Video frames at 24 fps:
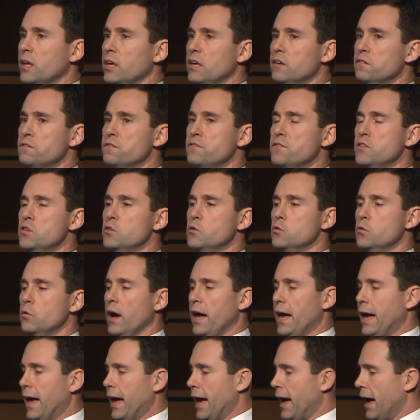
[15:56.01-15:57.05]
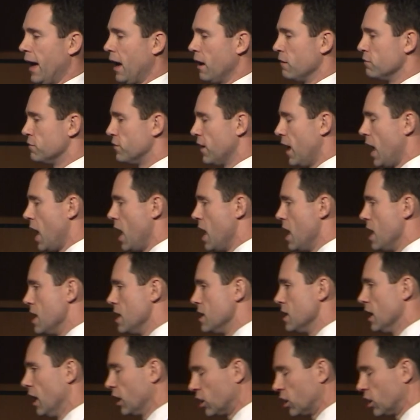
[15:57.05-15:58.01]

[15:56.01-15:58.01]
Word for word: if you have a,